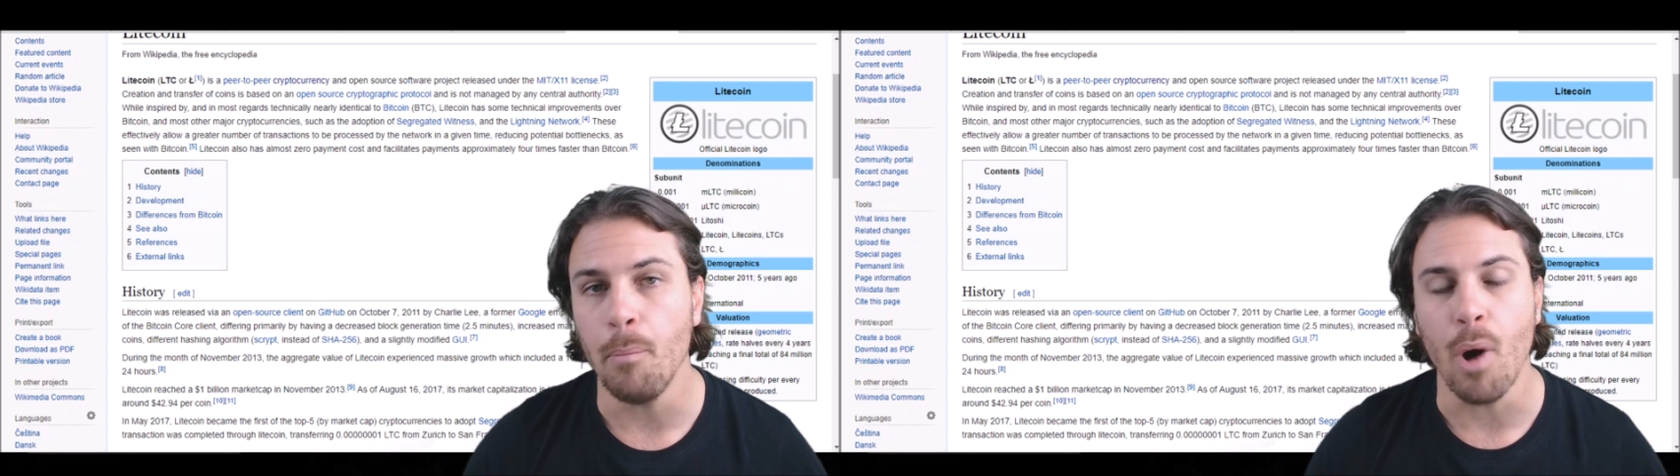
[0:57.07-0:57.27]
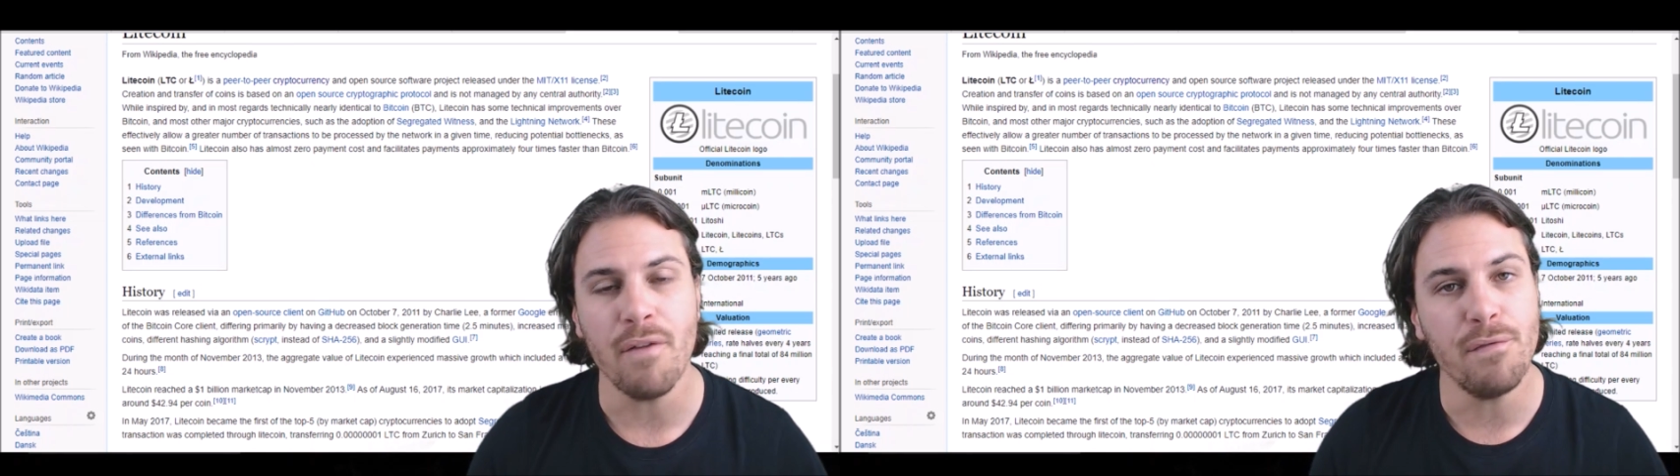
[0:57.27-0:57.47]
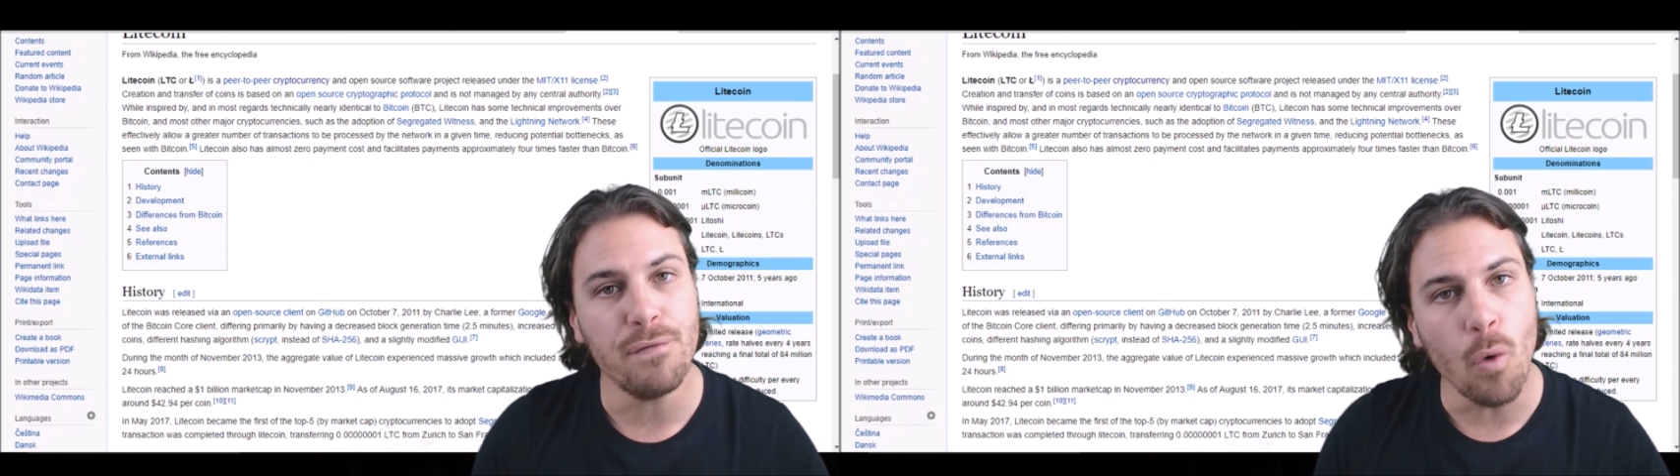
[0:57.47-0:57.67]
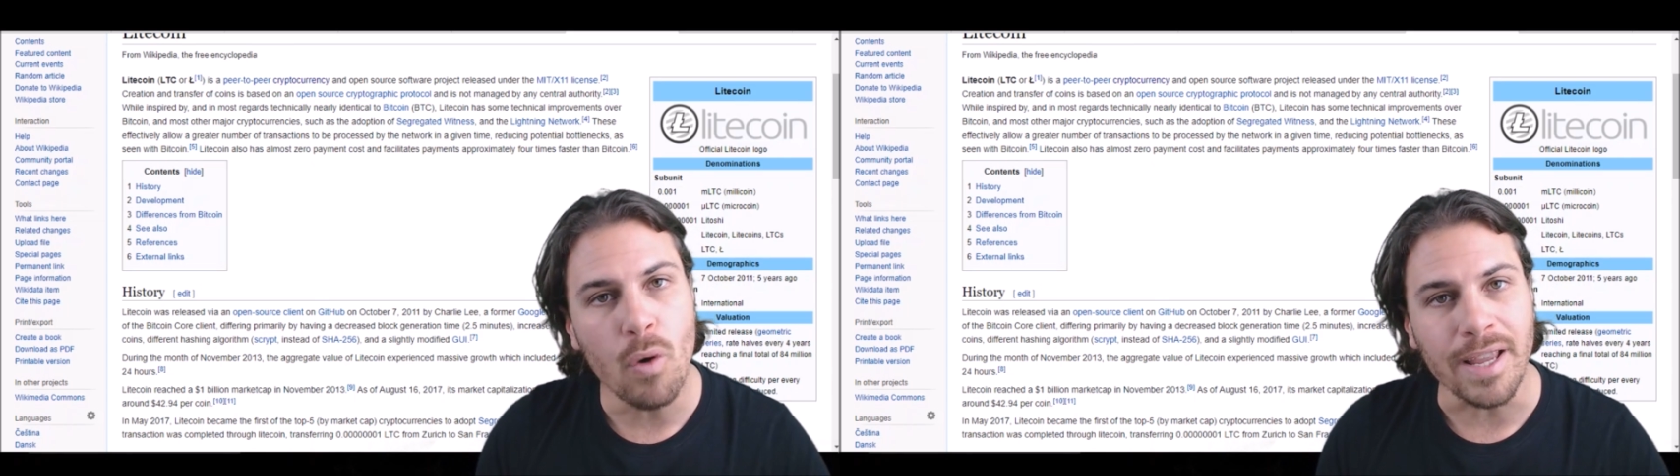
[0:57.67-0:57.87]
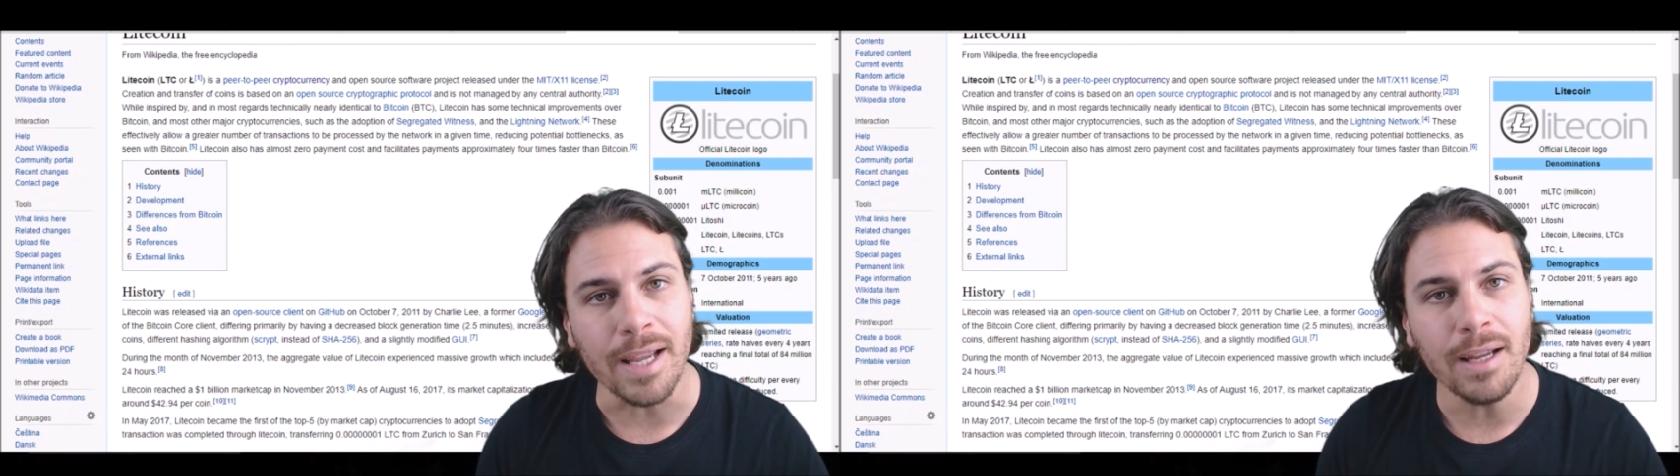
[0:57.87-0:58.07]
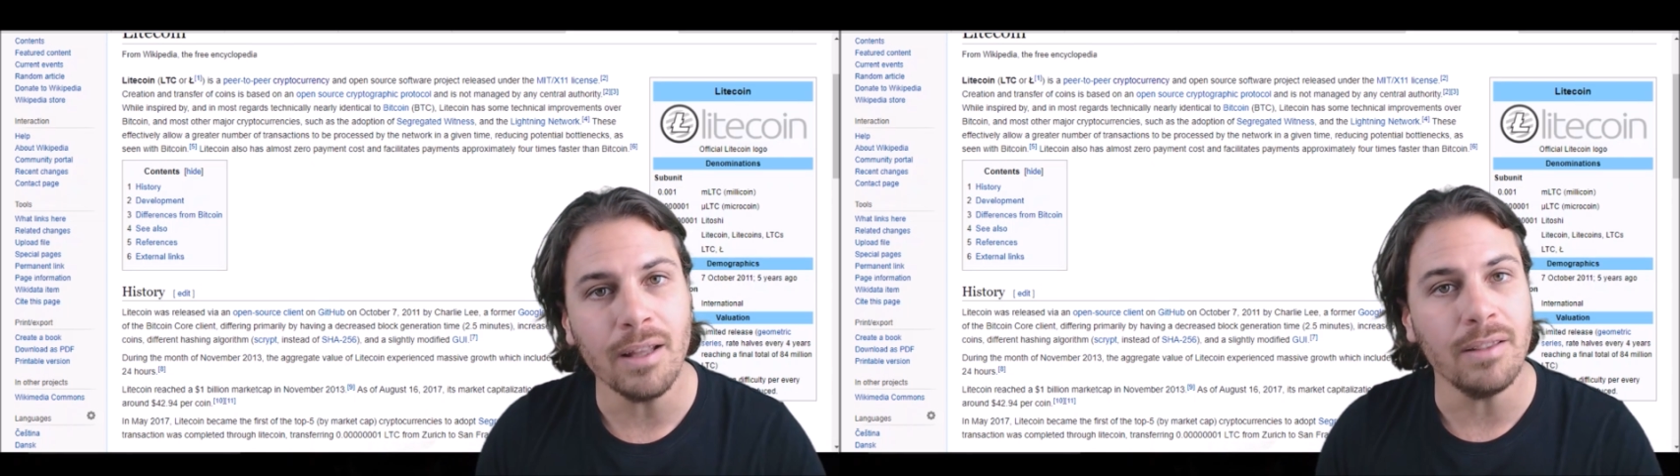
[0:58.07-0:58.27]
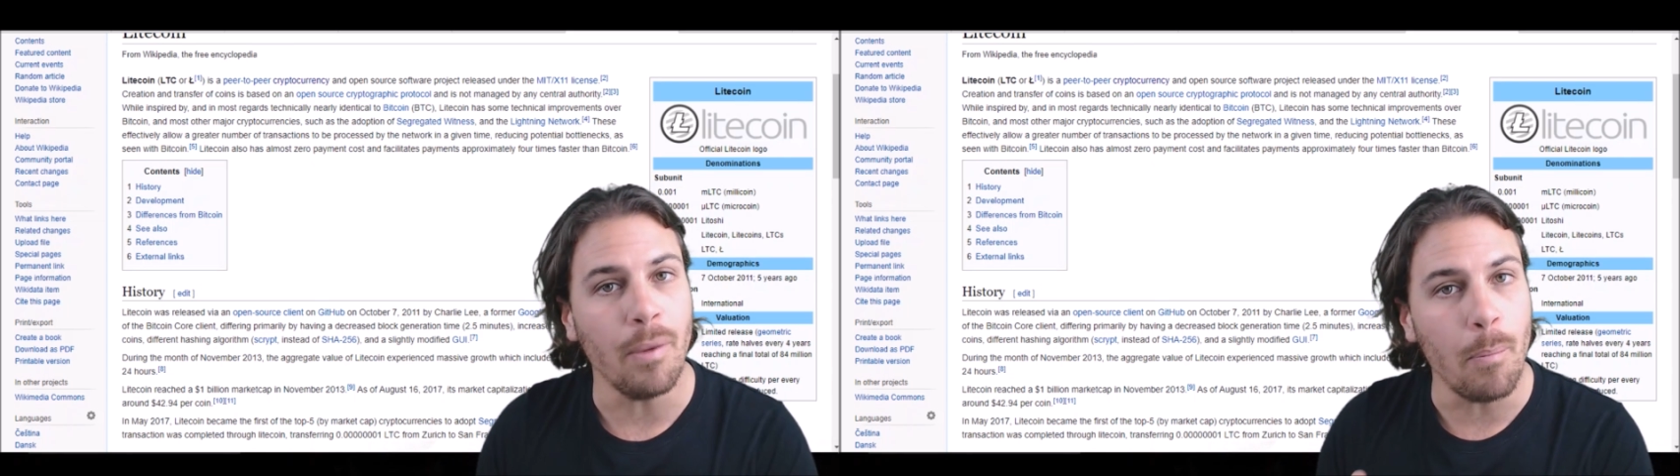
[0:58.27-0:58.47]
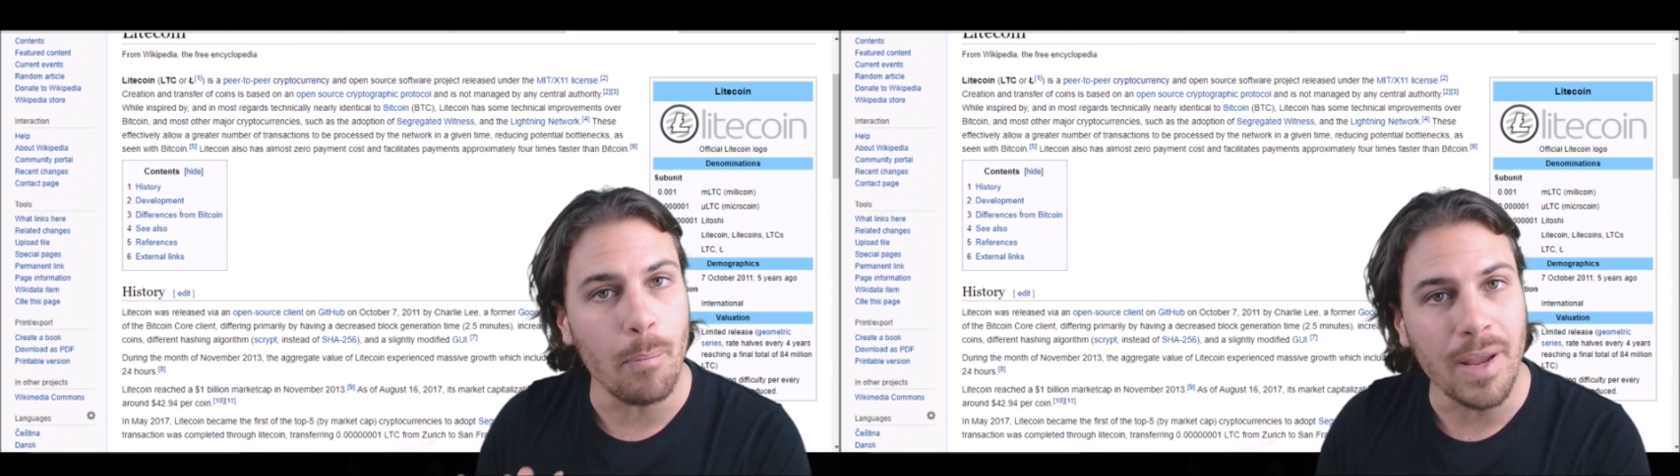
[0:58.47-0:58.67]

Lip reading: by forking the